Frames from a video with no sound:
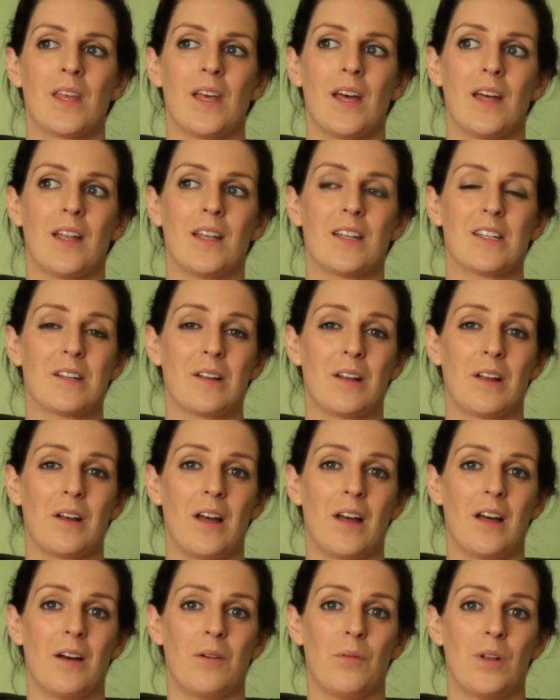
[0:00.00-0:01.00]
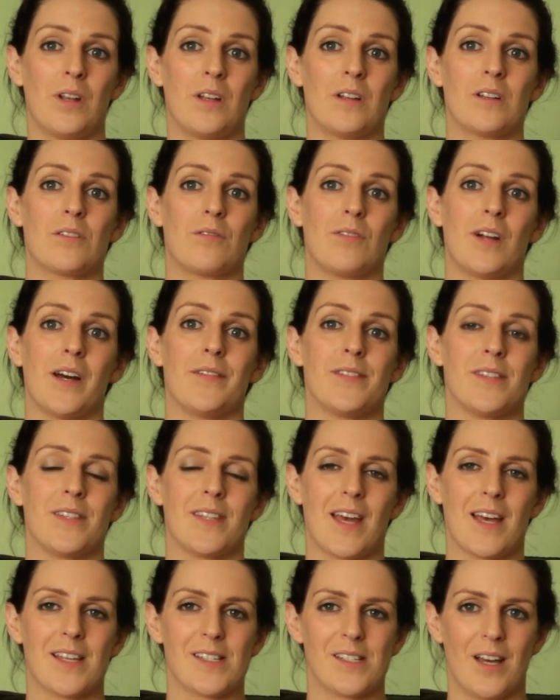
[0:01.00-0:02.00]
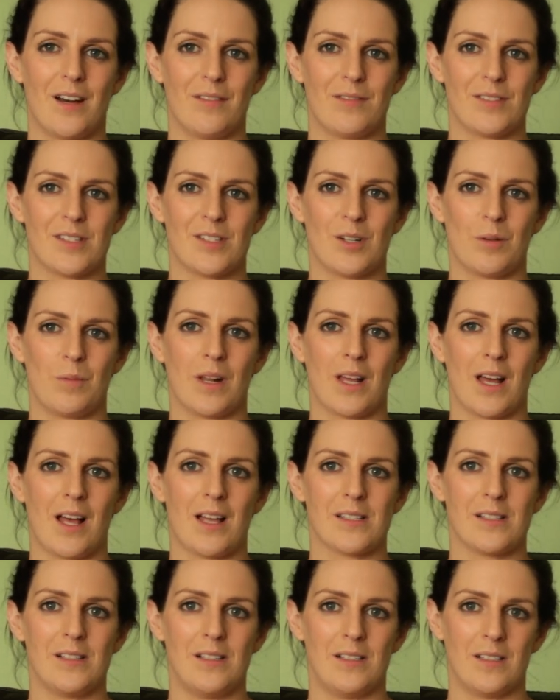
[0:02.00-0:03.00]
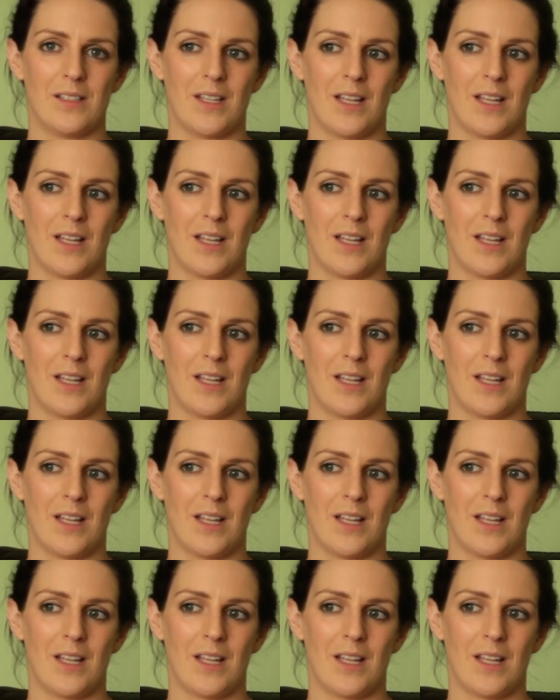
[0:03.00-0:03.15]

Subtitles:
And when it arrives in the ASSI office in Dublin Castle,